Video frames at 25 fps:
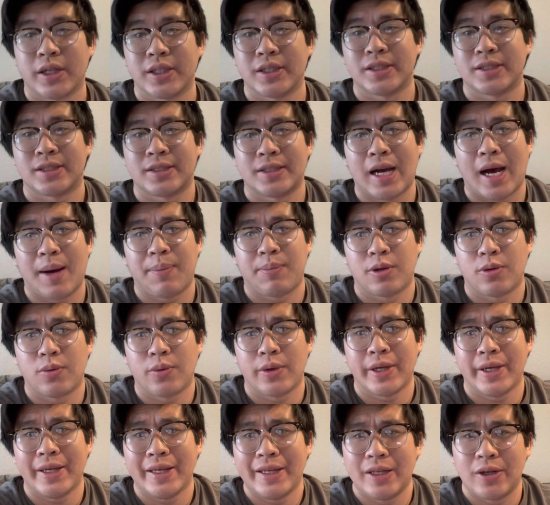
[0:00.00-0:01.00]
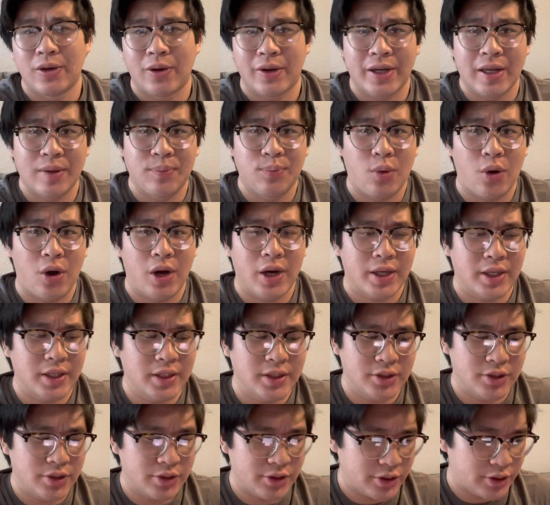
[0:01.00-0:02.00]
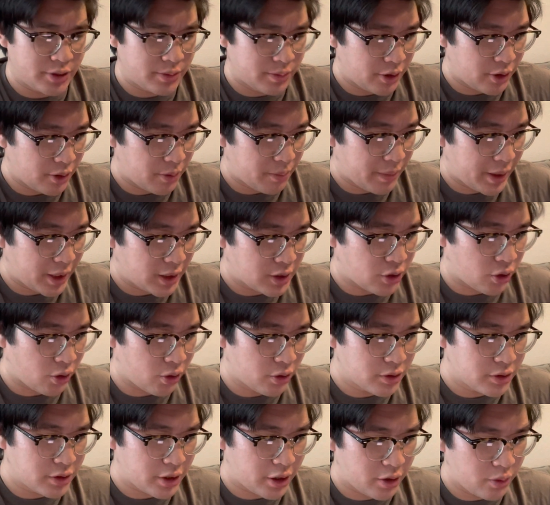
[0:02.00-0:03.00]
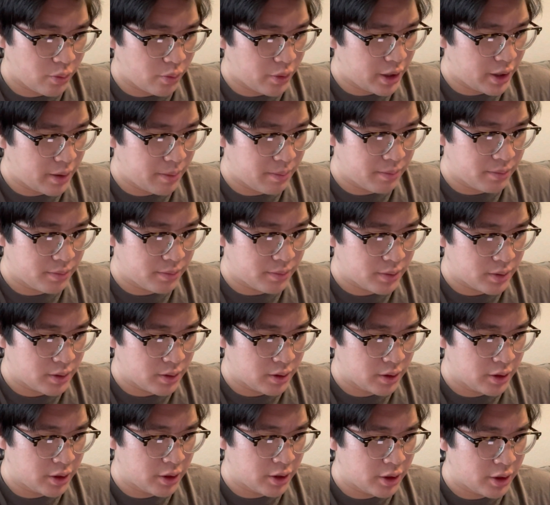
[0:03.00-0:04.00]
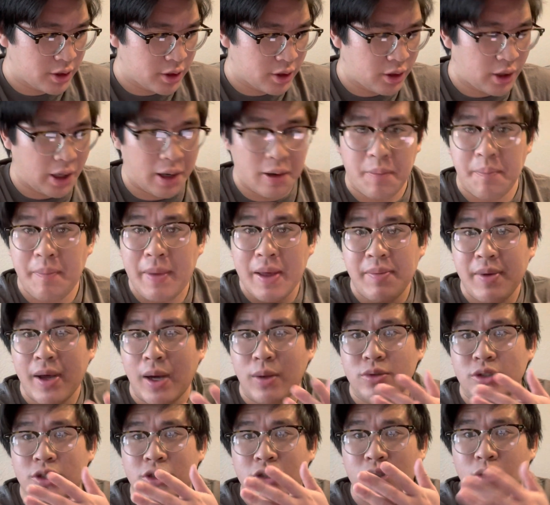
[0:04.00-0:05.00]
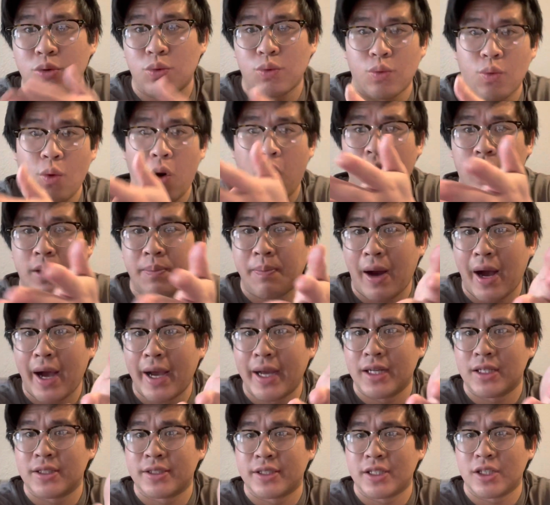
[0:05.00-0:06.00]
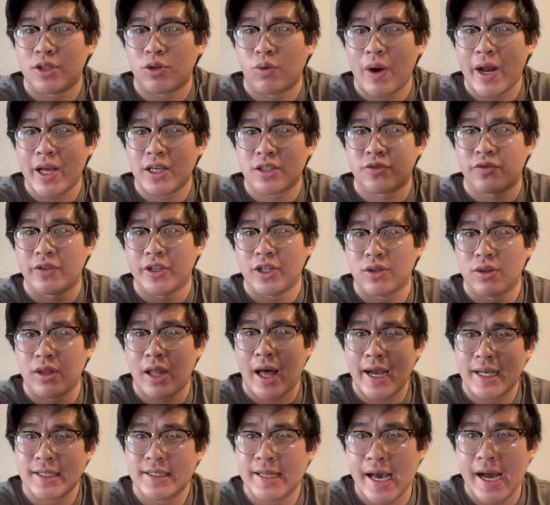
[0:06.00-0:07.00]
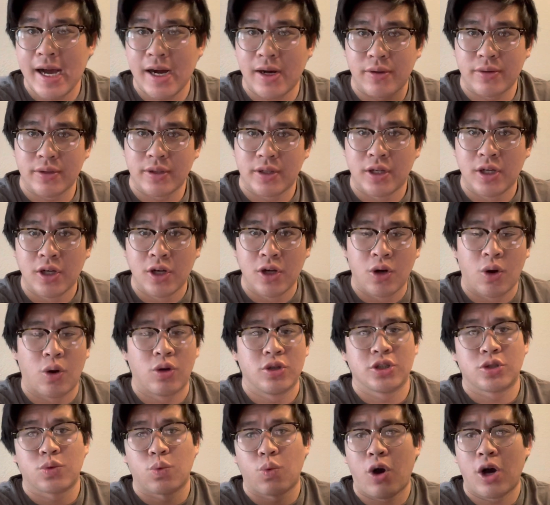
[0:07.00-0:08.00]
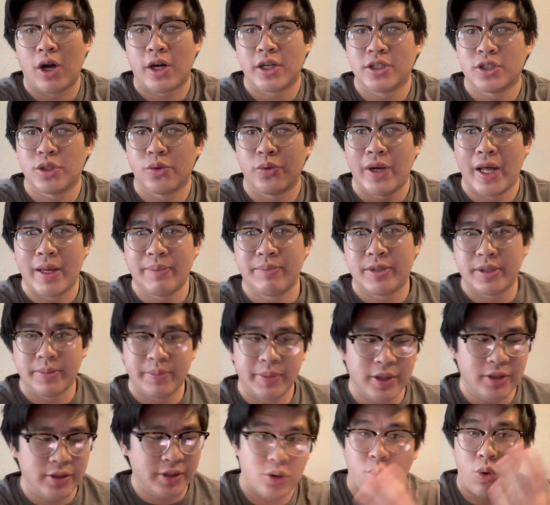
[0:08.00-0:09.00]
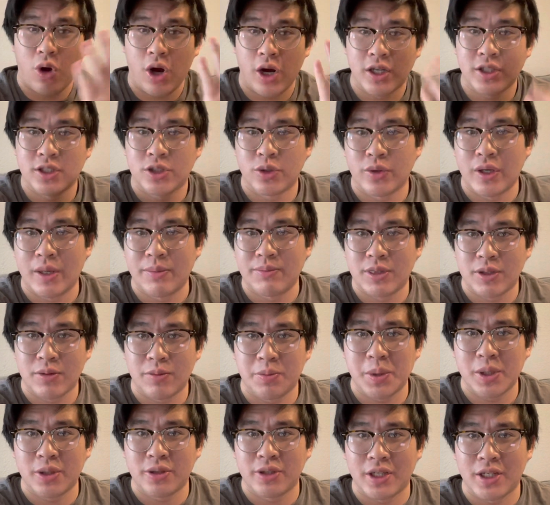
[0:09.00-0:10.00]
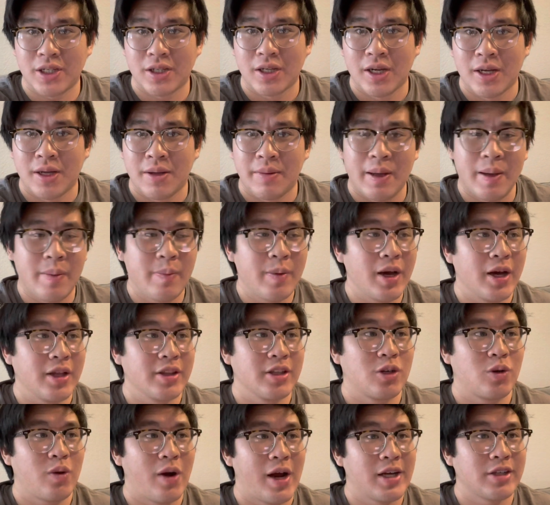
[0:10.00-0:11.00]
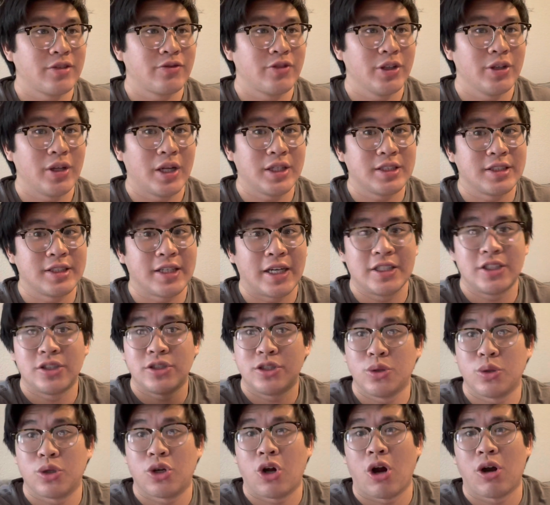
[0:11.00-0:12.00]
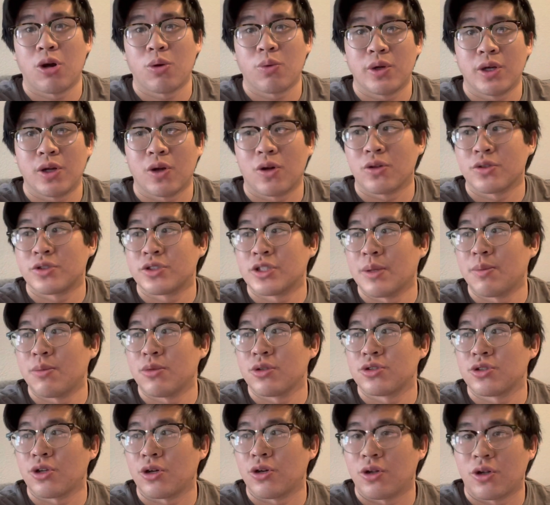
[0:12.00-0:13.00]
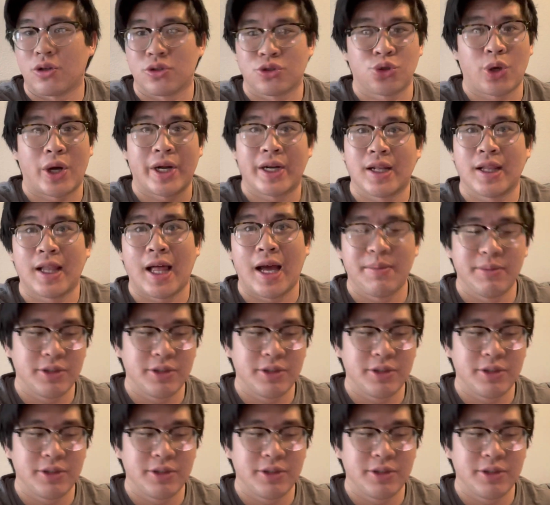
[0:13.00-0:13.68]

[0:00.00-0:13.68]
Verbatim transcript: to stop and read, or I kept walking to just, you know, make turns on a whim. Or maybe I'll just walk by and see a grass field, lie down, or just walk into an empty building, walk into an empty building. Maybe on the grass field, I decide to do a cartwheel or a somersault or try to climb a